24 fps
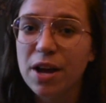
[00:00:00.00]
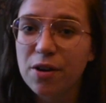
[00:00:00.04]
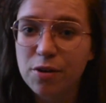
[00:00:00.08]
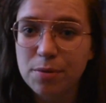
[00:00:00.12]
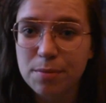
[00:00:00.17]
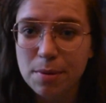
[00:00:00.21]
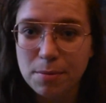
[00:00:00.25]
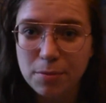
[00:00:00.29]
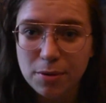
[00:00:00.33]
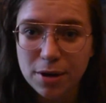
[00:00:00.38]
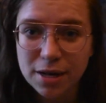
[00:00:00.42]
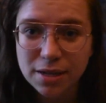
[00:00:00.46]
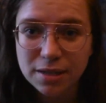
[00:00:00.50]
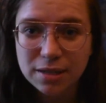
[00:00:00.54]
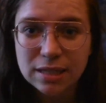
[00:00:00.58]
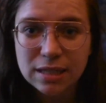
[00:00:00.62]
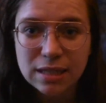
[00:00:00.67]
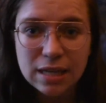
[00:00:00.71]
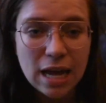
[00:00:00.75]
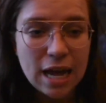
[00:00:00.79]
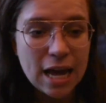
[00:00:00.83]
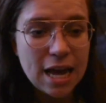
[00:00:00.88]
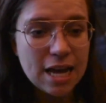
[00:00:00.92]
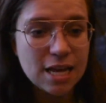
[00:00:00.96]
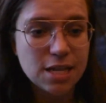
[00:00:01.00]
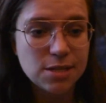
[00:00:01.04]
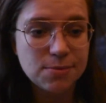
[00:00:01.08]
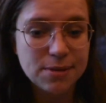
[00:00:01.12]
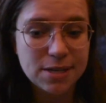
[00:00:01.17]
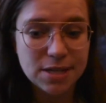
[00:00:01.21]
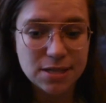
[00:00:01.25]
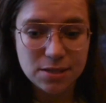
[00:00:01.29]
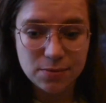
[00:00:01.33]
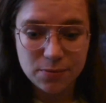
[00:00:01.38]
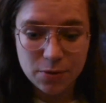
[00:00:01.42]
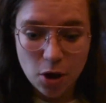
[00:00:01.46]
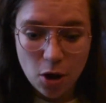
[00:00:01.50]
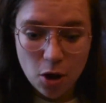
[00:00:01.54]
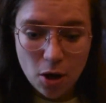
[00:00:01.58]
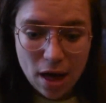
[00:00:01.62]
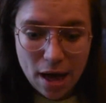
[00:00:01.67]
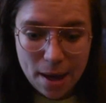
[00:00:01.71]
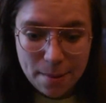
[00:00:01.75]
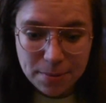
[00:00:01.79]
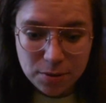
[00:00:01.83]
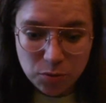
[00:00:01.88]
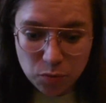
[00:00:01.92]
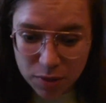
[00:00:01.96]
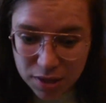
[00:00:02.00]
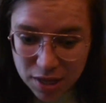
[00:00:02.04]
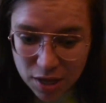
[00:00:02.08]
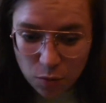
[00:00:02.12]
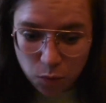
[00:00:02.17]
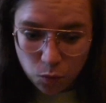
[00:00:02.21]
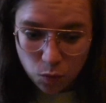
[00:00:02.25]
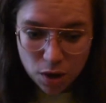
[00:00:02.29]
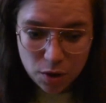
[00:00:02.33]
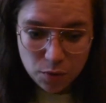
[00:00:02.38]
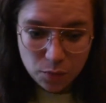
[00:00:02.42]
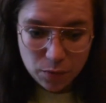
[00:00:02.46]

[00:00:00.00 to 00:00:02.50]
remember it. Is because it all happened within 1